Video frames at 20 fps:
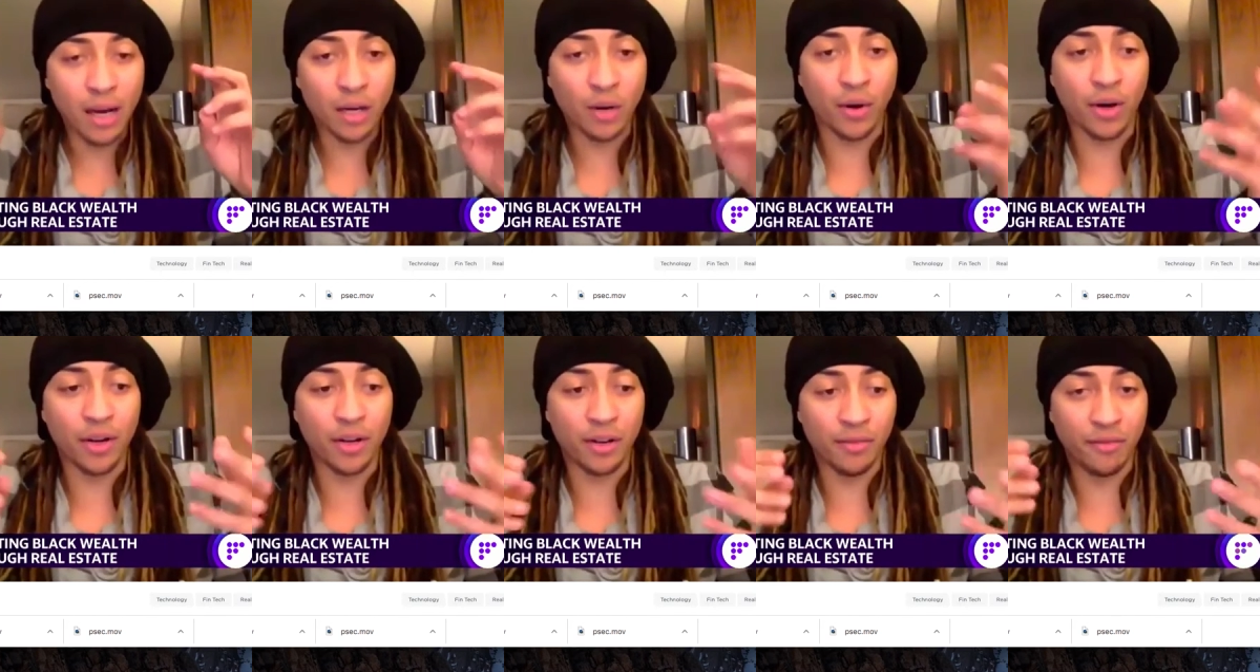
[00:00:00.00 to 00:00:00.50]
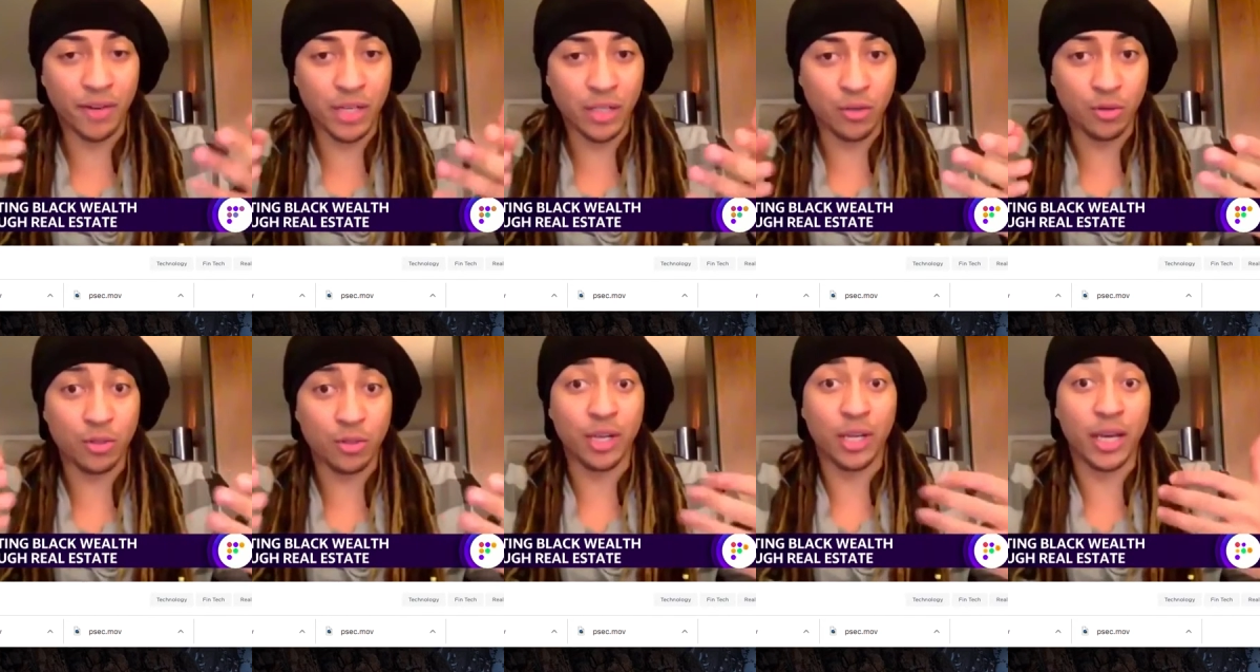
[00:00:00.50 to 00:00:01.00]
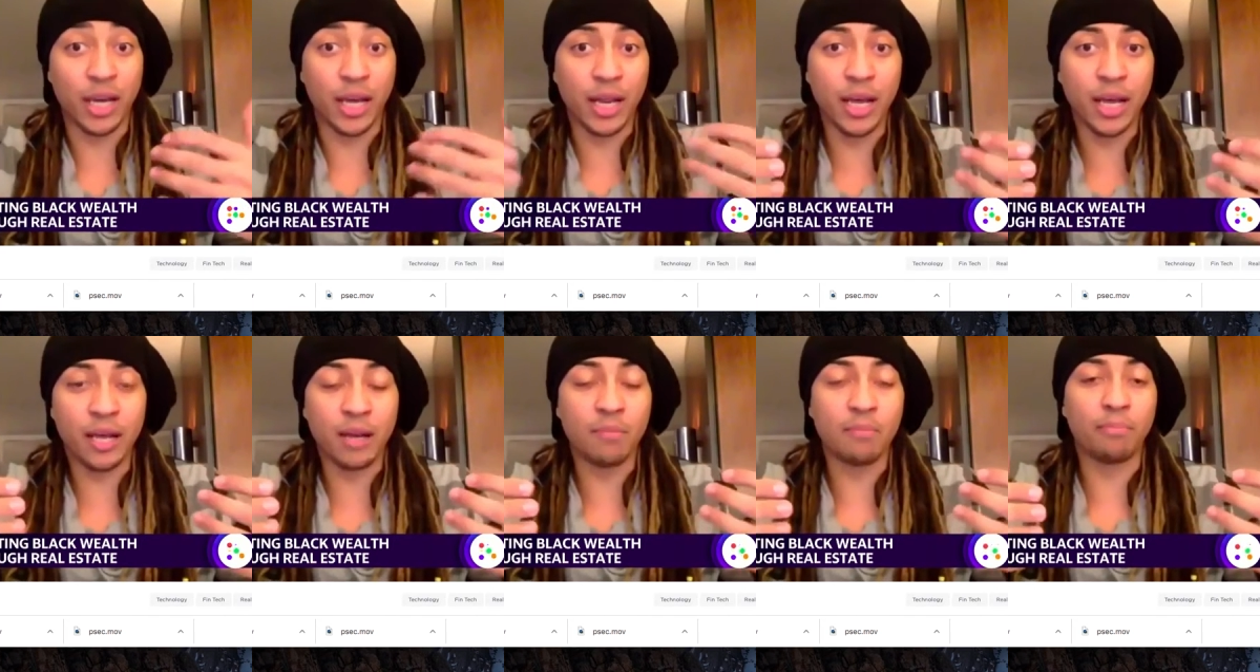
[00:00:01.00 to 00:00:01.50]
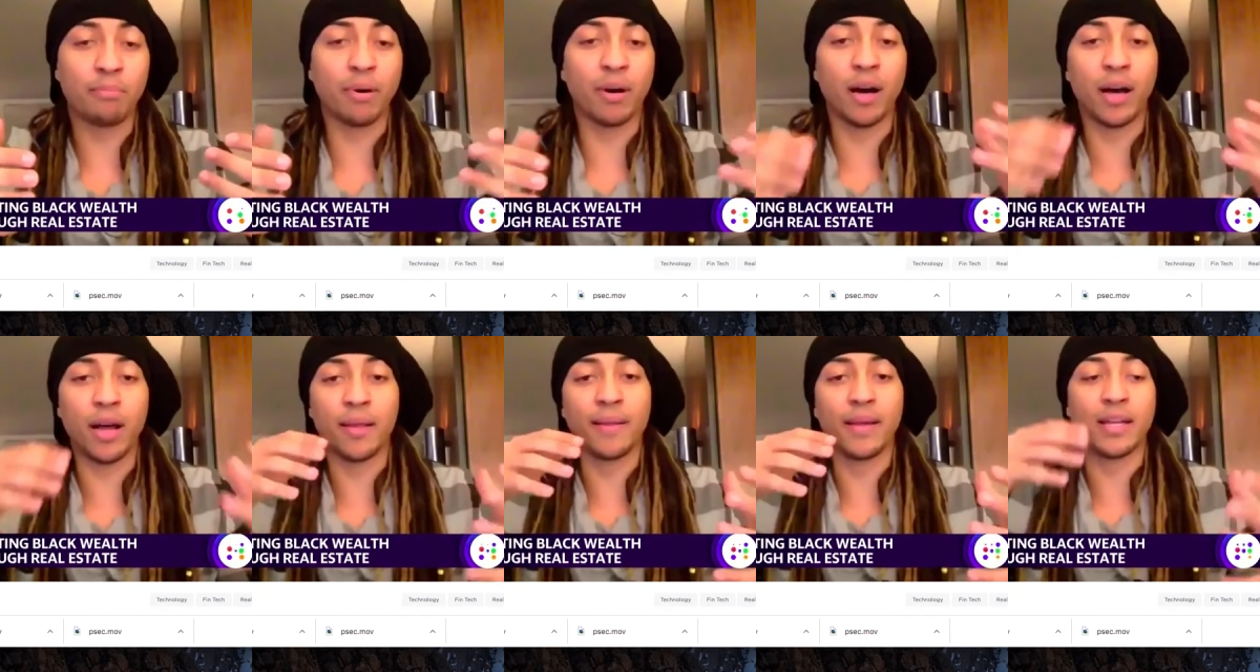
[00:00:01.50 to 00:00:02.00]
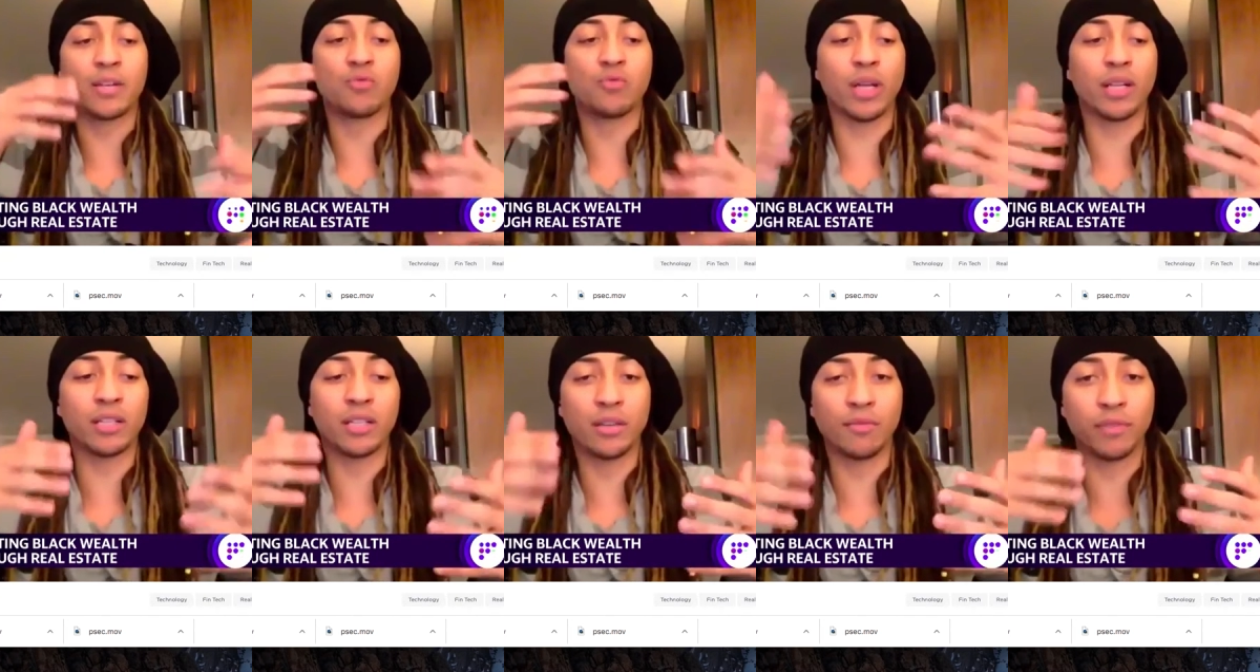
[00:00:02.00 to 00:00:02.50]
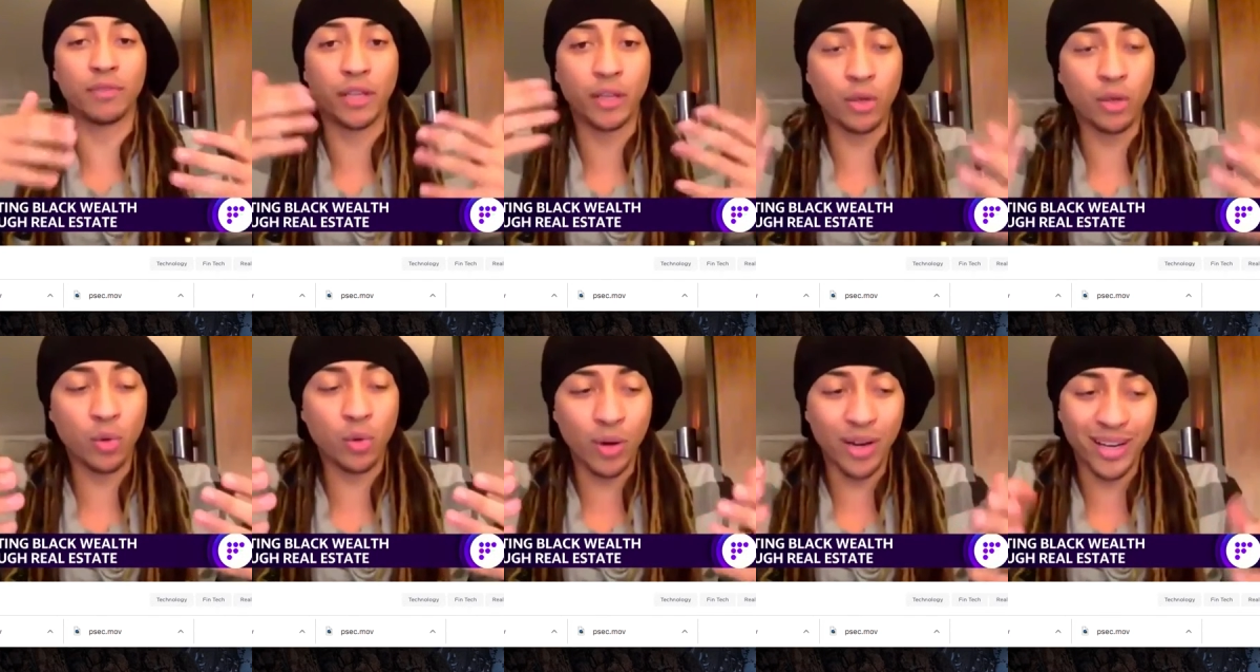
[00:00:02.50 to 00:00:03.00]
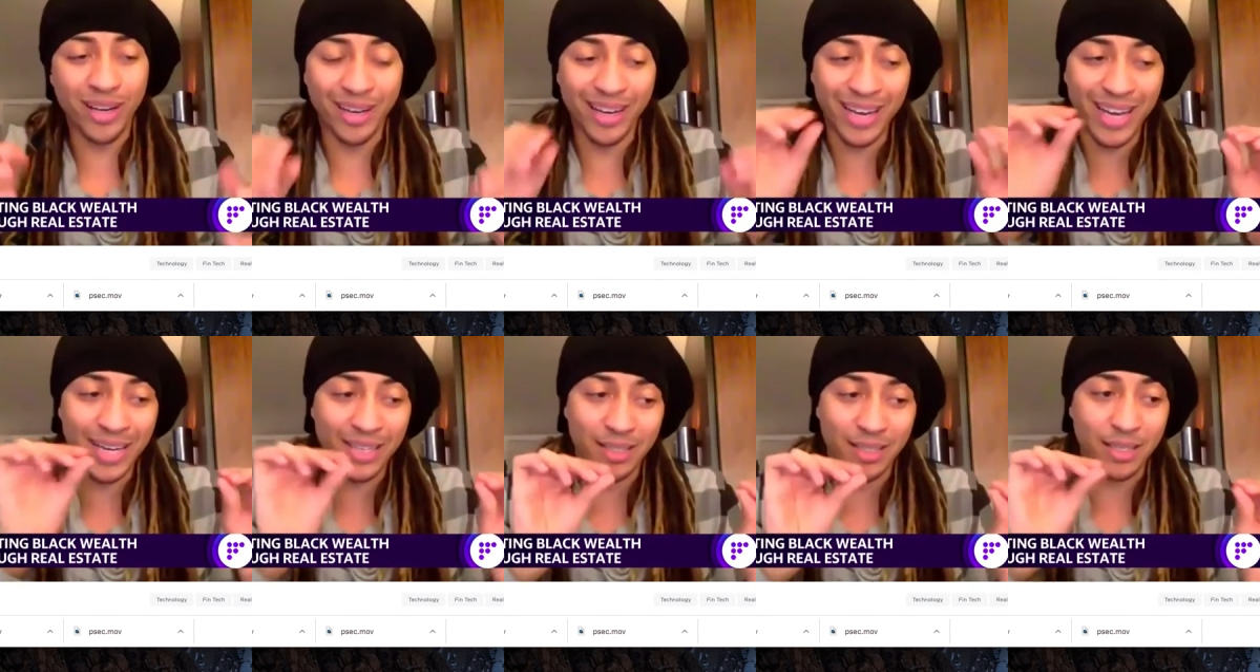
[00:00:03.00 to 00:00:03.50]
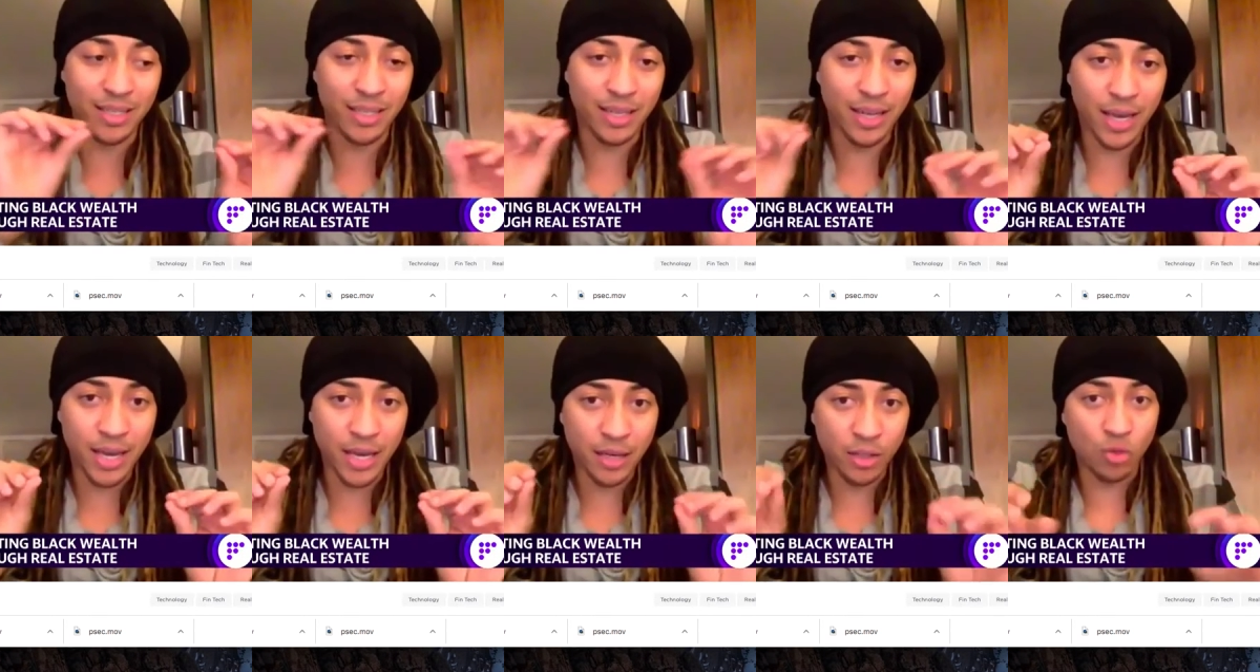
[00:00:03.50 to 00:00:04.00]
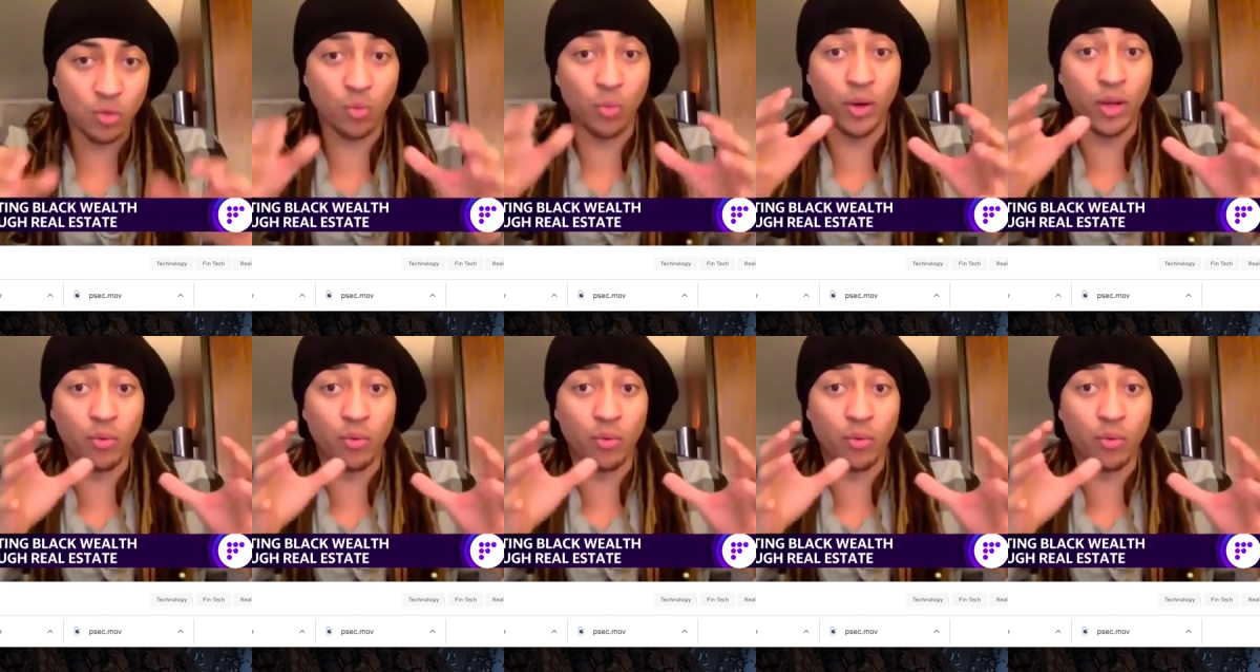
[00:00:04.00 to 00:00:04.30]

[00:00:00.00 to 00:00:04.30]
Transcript: non-accredited investors to get in, but it's relatively new and in a nascent stage.